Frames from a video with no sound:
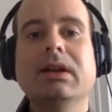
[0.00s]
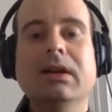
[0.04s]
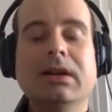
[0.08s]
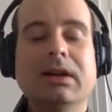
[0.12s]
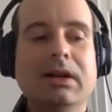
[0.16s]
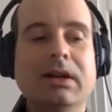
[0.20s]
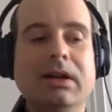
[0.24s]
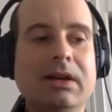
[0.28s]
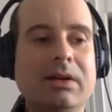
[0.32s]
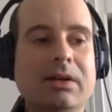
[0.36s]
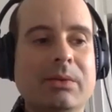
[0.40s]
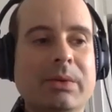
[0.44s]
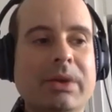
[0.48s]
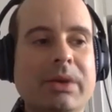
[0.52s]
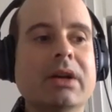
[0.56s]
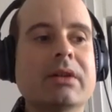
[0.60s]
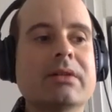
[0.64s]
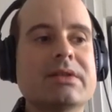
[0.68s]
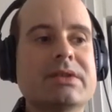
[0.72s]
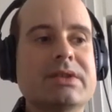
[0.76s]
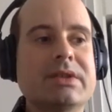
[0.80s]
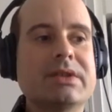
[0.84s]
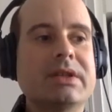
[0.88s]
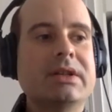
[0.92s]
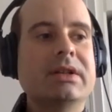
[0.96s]
uh, we
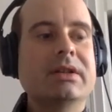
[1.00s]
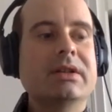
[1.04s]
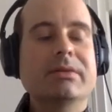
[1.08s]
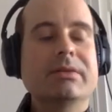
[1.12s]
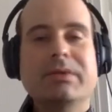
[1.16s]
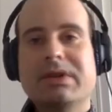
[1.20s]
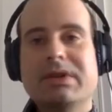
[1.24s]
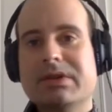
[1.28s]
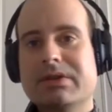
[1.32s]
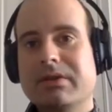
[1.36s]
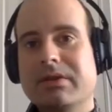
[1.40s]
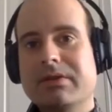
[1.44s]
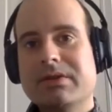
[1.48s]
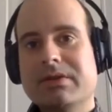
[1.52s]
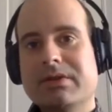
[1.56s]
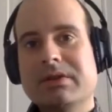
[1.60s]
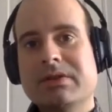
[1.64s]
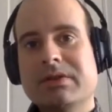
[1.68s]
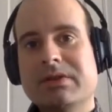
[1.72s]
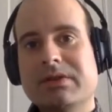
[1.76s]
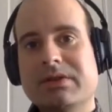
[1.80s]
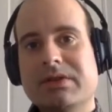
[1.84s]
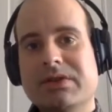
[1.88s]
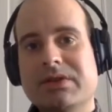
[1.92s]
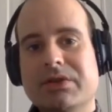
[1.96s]
are seeing a
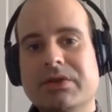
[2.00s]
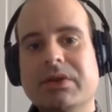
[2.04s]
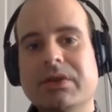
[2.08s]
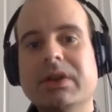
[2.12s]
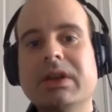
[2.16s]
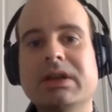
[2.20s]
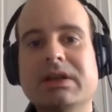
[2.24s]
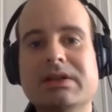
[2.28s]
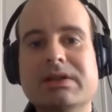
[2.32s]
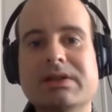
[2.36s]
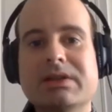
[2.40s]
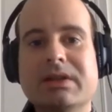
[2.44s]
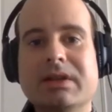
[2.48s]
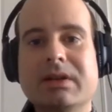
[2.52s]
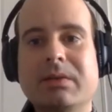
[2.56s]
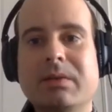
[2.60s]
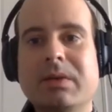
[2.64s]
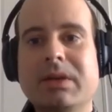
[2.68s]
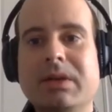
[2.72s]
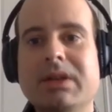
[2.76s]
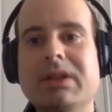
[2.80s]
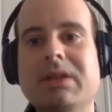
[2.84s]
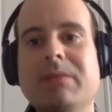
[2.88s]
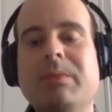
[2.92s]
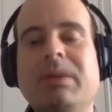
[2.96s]
resurgence in the streets. Uh,
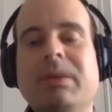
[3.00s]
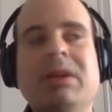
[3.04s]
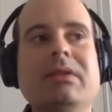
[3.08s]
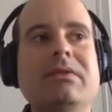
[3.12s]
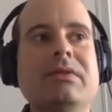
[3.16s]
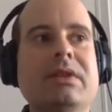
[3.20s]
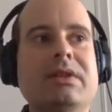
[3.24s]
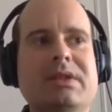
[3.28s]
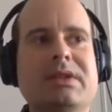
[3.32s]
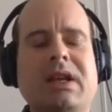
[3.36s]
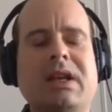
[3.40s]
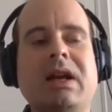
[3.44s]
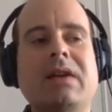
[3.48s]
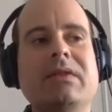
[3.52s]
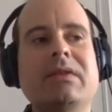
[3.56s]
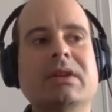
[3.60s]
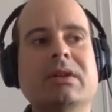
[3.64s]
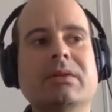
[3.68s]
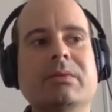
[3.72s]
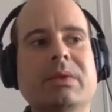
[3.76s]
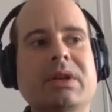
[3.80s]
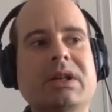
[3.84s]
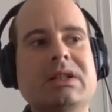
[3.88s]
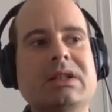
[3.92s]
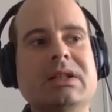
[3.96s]
one of the benefits to having
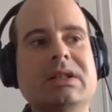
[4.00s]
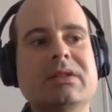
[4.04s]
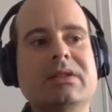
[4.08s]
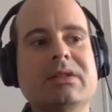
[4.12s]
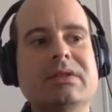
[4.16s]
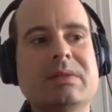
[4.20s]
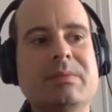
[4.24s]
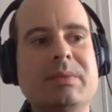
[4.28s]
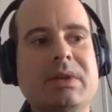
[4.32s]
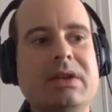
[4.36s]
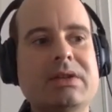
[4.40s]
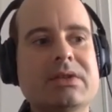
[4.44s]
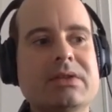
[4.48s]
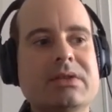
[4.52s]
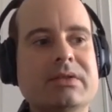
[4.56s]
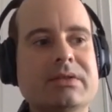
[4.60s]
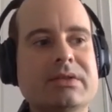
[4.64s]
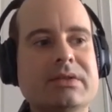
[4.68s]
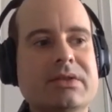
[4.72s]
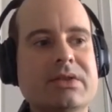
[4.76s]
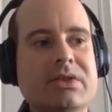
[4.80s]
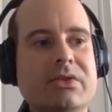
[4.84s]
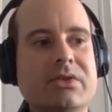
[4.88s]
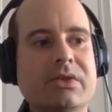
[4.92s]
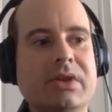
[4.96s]
a retail space on
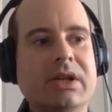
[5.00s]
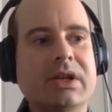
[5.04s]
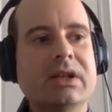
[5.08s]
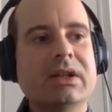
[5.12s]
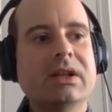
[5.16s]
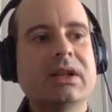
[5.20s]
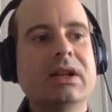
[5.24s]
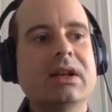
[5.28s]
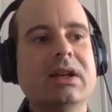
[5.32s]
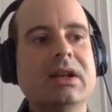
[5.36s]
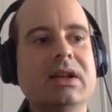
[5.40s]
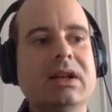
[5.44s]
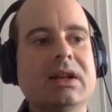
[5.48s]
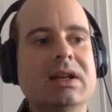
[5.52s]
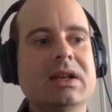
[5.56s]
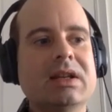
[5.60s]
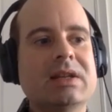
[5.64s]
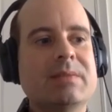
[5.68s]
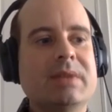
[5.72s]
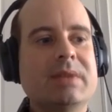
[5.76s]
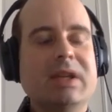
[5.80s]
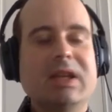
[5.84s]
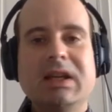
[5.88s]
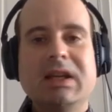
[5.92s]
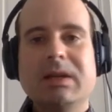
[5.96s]
a street is
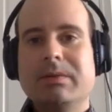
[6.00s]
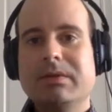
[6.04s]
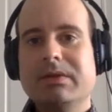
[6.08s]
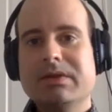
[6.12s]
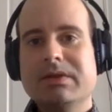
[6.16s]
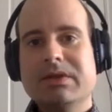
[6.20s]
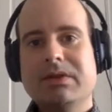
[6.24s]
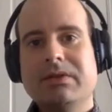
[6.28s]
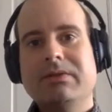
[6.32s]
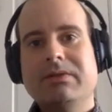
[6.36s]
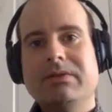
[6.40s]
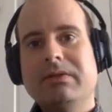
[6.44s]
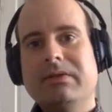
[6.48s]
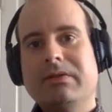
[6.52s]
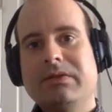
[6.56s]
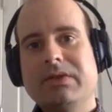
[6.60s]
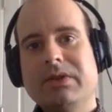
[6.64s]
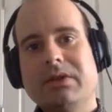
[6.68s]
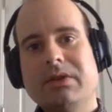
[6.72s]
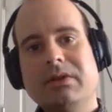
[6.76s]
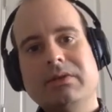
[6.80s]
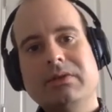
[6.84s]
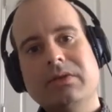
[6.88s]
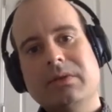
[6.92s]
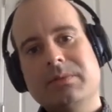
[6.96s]
being able to
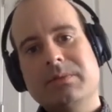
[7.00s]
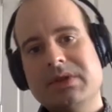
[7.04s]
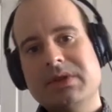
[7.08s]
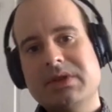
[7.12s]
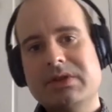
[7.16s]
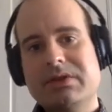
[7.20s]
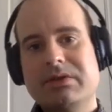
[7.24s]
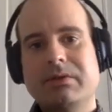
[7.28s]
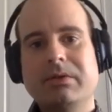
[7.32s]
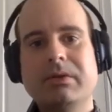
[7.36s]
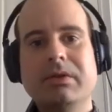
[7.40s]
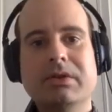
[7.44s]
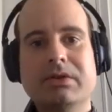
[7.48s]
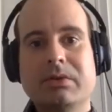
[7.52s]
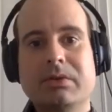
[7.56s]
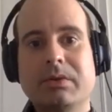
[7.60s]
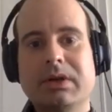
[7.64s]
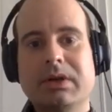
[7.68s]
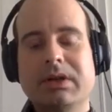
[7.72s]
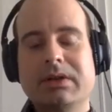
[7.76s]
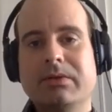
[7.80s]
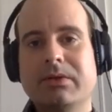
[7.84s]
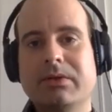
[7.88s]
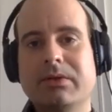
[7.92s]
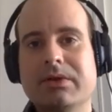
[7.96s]
fulfill from the store
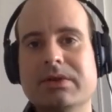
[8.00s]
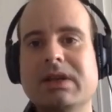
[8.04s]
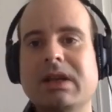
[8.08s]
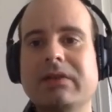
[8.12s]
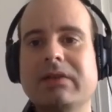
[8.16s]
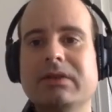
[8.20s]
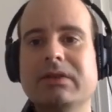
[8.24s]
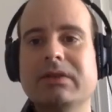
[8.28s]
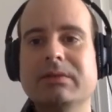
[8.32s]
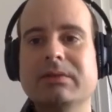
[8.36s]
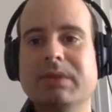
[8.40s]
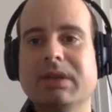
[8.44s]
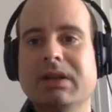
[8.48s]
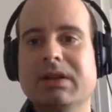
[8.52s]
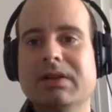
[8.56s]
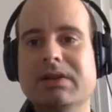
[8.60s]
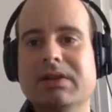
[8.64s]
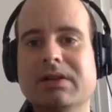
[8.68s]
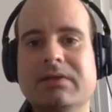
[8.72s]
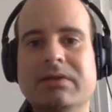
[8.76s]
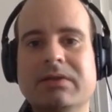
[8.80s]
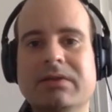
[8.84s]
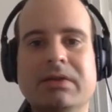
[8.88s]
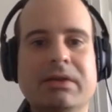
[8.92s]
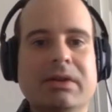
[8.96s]
24 7
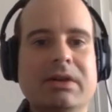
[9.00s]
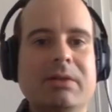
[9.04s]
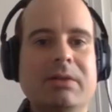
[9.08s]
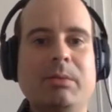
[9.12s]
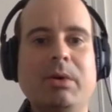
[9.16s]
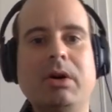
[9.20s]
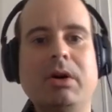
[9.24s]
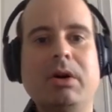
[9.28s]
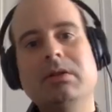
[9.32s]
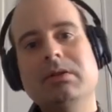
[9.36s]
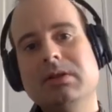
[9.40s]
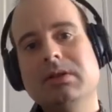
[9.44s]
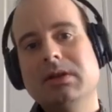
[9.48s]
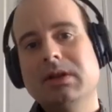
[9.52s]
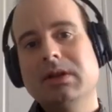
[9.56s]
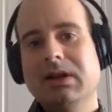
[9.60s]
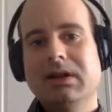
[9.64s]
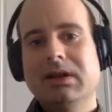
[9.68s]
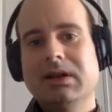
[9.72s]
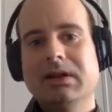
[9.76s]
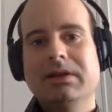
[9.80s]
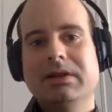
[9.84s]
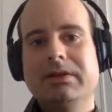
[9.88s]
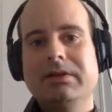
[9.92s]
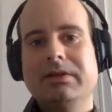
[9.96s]
because if you're in a mall,
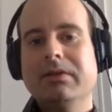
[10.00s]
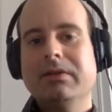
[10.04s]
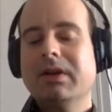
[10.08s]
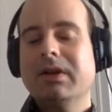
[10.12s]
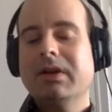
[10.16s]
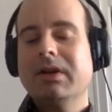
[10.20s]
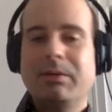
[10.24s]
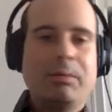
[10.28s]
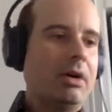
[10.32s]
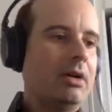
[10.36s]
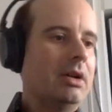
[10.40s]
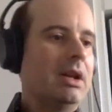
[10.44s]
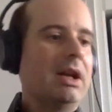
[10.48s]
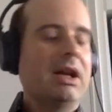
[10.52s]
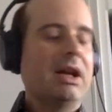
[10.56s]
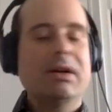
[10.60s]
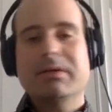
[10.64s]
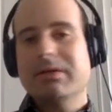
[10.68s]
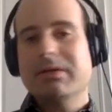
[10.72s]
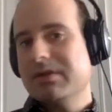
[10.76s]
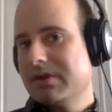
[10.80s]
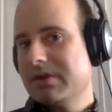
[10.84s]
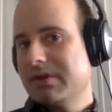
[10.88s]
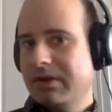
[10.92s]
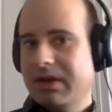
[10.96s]
you've got mall
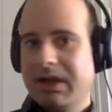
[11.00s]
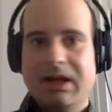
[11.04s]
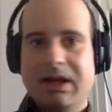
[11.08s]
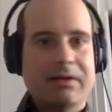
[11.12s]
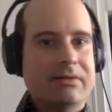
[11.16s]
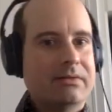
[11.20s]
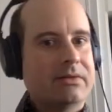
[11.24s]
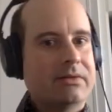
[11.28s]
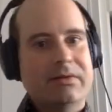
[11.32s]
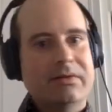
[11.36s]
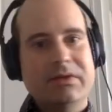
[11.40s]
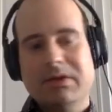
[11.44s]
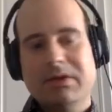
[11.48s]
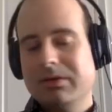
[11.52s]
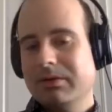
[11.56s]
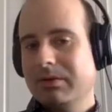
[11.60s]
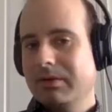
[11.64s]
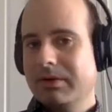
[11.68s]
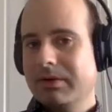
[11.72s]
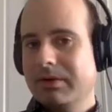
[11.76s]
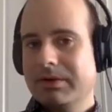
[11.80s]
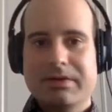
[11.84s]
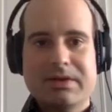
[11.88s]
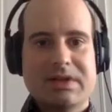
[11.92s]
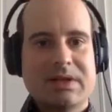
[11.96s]
hours, you can't fulfill
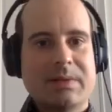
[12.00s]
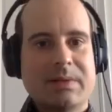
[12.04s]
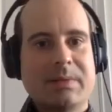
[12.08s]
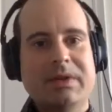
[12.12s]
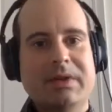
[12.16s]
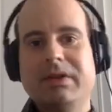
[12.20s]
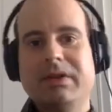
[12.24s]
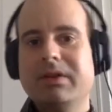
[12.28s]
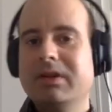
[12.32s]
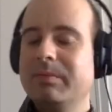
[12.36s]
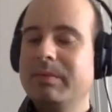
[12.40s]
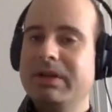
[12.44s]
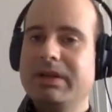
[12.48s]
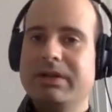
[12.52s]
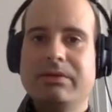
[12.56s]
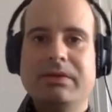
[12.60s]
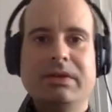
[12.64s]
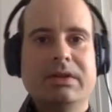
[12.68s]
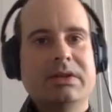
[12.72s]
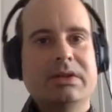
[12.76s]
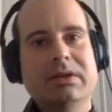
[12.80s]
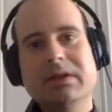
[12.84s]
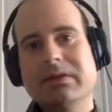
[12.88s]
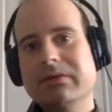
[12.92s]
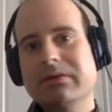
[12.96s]
orders. I mean, you could be
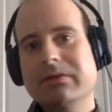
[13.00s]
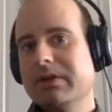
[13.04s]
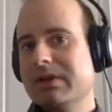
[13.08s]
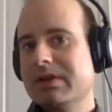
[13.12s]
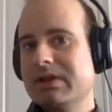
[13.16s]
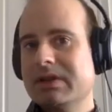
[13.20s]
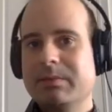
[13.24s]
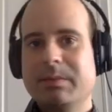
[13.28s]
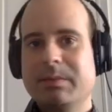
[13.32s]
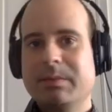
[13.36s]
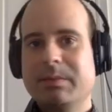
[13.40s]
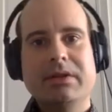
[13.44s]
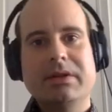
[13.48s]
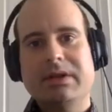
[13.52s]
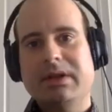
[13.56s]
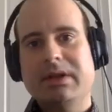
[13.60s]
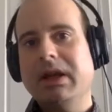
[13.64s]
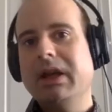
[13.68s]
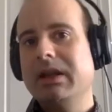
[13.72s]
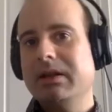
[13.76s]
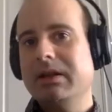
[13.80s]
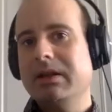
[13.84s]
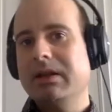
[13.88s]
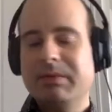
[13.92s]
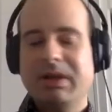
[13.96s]
doing deliveries in the middle of the
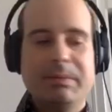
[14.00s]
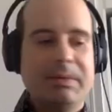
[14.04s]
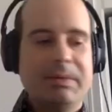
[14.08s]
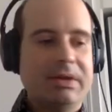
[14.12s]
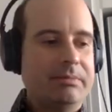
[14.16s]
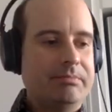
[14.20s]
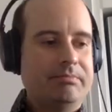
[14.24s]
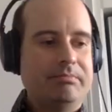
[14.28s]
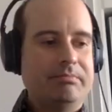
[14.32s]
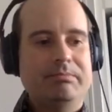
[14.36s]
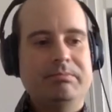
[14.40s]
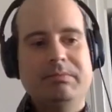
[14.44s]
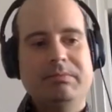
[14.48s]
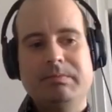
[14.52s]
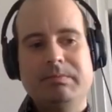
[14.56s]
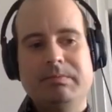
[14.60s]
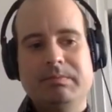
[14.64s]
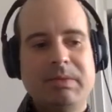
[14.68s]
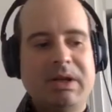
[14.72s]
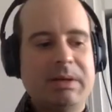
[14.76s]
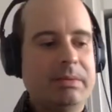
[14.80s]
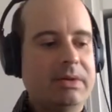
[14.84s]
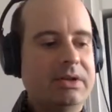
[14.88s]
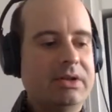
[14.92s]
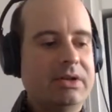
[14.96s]
night, maybe
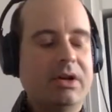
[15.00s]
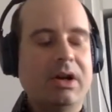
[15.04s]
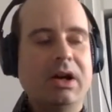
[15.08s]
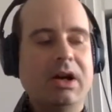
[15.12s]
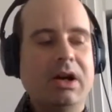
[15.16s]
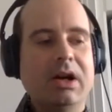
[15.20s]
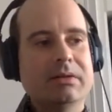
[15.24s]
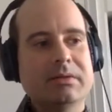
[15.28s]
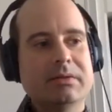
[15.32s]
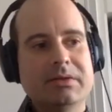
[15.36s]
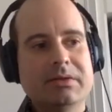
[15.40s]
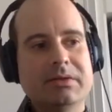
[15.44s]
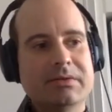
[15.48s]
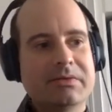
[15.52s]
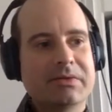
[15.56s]
maybe not, you know,